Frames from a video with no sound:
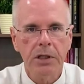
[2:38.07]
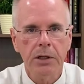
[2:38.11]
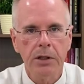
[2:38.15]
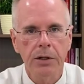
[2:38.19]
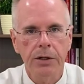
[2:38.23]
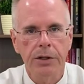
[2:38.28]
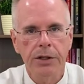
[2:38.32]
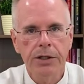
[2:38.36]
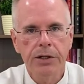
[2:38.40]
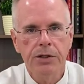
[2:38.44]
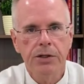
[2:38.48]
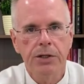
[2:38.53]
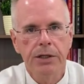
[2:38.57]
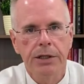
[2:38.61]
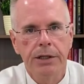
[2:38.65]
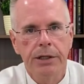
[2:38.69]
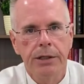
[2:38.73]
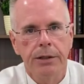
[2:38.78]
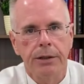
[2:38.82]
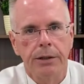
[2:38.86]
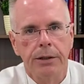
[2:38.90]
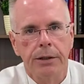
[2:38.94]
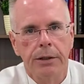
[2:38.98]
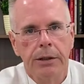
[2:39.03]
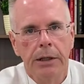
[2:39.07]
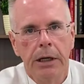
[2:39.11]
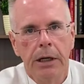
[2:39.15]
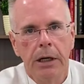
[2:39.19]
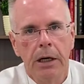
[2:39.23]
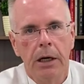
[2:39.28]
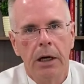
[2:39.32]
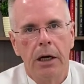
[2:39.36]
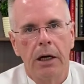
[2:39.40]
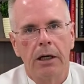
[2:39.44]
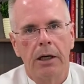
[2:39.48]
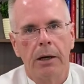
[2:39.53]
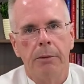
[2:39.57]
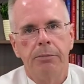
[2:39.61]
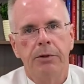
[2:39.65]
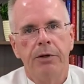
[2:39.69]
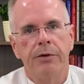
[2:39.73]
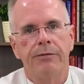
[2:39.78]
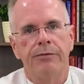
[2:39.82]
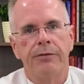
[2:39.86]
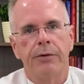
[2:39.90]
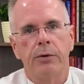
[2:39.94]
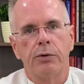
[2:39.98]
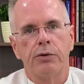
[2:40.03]
this year a couple
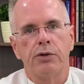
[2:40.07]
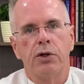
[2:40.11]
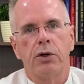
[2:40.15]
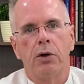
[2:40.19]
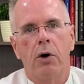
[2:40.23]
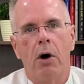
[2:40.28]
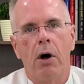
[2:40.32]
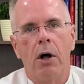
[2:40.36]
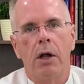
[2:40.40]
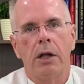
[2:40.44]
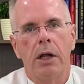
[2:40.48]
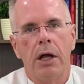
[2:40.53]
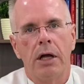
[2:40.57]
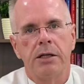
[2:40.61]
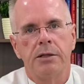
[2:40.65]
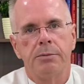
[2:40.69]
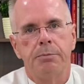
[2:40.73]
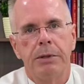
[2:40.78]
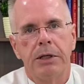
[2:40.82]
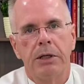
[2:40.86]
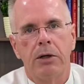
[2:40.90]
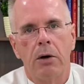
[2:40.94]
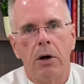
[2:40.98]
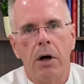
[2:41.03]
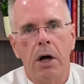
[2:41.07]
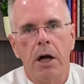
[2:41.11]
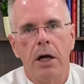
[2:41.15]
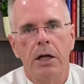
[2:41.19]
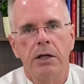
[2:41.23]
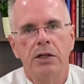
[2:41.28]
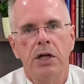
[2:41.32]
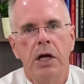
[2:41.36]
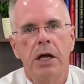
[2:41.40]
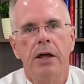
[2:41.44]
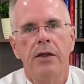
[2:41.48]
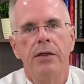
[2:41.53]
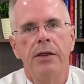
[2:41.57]
of folks call us because